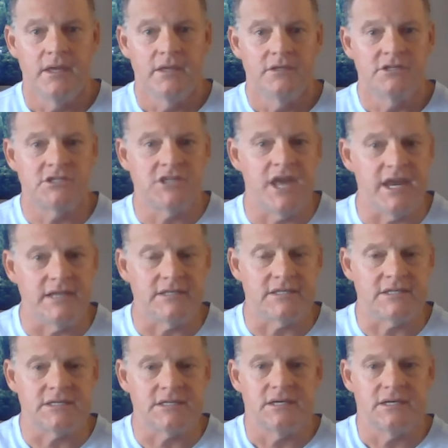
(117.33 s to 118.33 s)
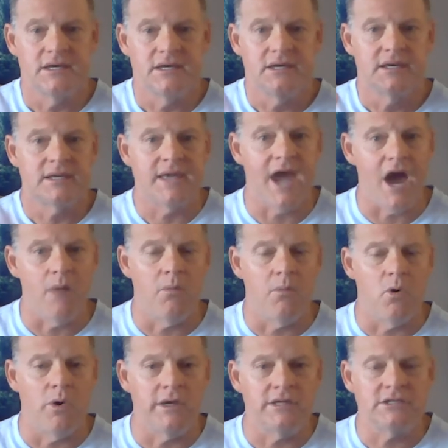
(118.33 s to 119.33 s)
Saints,
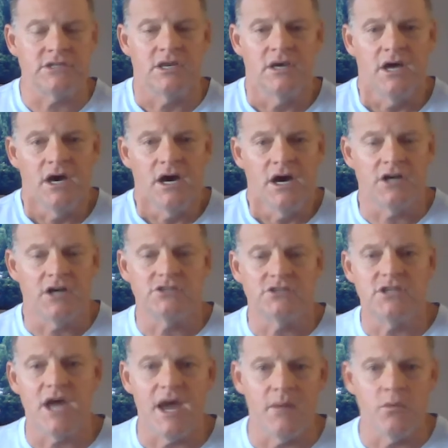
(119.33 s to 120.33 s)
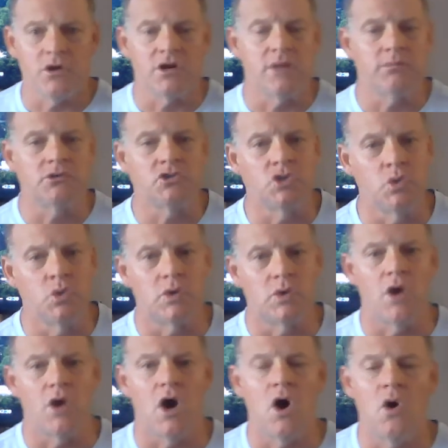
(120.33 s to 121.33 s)
Cowboys, 100-dime winner number 2 in
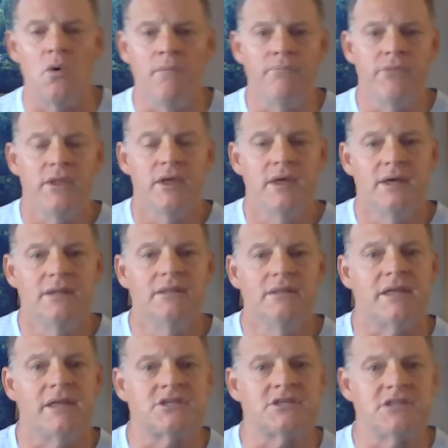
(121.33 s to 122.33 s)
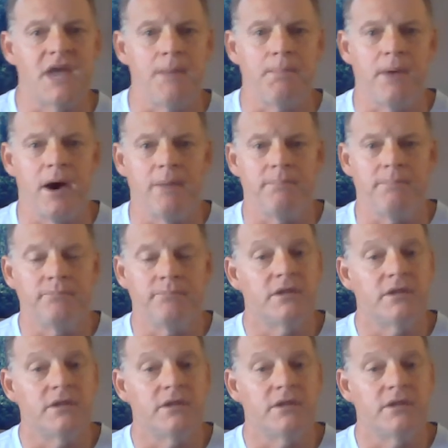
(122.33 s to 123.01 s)
a row. Let's step up.